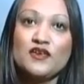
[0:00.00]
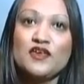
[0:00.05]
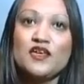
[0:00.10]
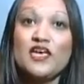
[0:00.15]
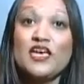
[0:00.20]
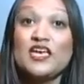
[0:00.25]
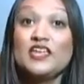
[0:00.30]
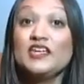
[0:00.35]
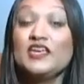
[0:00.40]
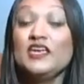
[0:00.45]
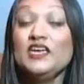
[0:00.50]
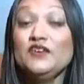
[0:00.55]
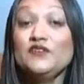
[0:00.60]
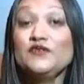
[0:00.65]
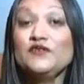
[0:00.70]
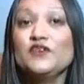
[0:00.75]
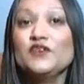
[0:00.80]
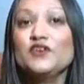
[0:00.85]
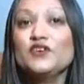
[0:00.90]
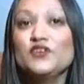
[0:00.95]
and
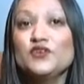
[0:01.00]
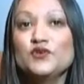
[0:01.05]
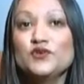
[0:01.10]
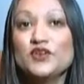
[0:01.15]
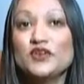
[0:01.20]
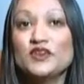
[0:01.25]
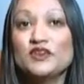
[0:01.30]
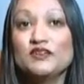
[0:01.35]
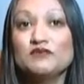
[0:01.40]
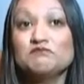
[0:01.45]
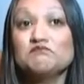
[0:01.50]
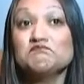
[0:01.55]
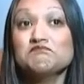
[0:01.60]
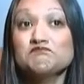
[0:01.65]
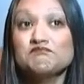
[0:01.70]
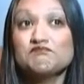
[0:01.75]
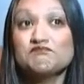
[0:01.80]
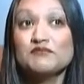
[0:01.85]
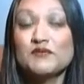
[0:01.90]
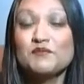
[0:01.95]
if you can
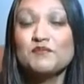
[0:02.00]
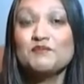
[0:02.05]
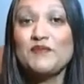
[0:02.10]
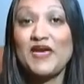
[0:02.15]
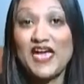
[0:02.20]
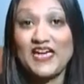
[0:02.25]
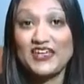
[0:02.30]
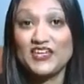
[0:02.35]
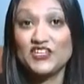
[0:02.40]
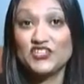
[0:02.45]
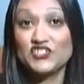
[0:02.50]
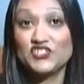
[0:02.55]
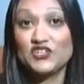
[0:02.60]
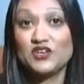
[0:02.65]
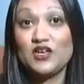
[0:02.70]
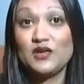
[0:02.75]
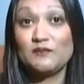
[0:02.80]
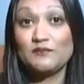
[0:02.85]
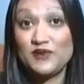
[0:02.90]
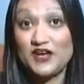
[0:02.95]
manage
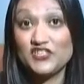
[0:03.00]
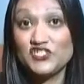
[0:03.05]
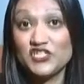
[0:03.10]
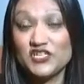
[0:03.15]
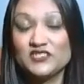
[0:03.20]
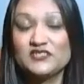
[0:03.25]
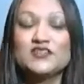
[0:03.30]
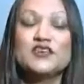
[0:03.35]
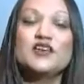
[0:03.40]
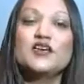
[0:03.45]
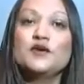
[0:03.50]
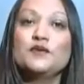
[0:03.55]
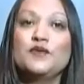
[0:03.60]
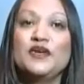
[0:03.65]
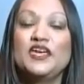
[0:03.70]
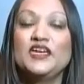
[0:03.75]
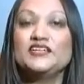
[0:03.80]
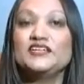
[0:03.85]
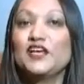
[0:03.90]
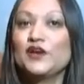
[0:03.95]
and budget
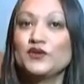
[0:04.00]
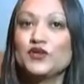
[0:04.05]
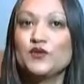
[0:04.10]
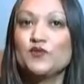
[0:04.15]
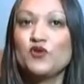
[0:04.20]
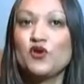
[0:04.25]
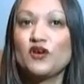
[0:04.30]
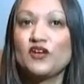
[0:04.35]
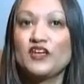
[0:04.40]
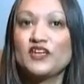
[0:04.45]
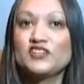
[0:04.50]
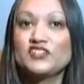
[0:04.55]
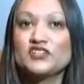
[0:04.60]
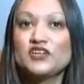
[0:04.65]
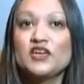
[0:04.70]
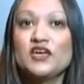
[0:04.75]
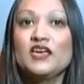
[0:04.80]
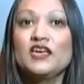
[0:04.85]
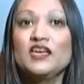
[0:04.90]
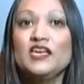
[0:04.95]
paying down your mortgage.
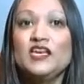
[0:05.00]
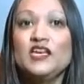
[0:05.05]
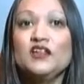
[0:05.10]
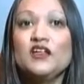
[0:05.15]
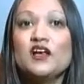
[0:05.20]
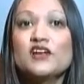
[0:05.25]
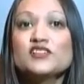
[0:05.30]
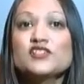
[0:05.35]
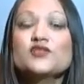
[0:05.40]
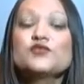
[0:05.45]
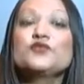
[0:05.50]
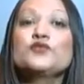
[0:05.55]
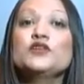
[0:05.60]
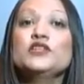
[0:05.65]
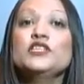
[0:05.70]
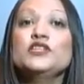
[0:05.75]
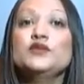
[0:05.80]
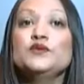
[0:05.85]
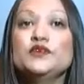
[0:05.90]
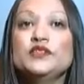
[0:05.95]
HELOCs are
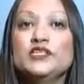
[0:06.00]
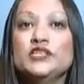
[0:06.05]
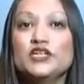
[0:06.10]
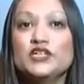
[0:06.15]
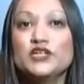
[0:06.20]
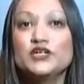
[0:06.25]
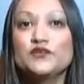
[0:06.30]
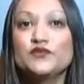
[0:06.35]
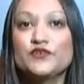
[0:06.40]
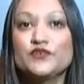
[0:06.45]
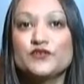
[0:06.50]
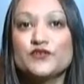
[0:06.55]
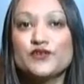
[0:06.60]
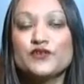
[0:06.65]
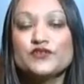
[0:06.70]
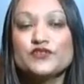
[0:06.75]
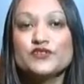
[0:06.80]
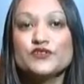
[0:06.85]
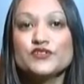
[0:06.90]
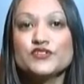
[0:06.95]
really good for
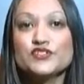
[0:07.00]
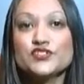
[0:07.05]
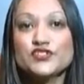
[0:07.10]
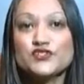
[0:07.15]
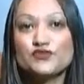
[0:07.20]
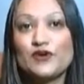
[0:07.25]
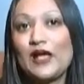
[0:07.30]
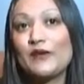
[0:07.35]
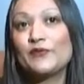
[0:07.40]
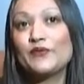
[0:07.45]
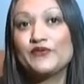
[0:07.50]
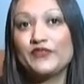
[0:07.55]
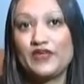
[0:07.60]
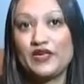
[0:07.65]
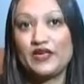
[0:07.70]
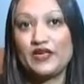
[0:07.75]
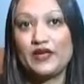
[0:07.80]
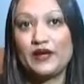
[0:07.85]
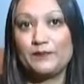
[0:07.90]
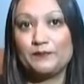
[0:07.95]
those who are strapped with
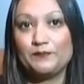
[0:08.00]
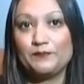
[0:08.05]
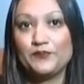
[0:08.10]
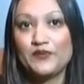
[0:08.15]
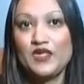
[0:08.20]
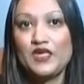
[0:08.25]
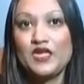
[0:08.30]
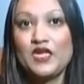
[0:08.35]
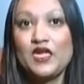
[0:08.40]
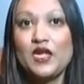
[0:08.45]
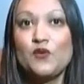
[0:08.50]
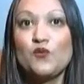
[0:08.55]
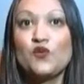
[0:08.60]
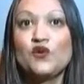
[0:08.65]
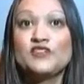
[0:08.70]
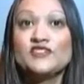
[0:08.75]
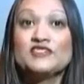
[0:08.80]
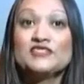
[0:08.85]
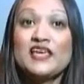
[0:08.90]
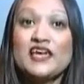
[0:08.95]
income. What
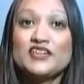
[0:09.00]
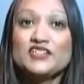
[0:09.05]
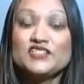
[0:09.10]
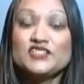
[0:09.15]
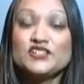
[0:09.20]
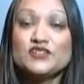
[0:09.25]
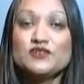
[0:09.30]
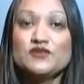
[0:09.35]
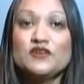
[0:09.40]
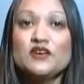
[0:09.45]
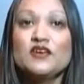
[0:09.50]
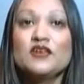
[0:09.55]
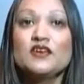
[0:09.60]
does that do?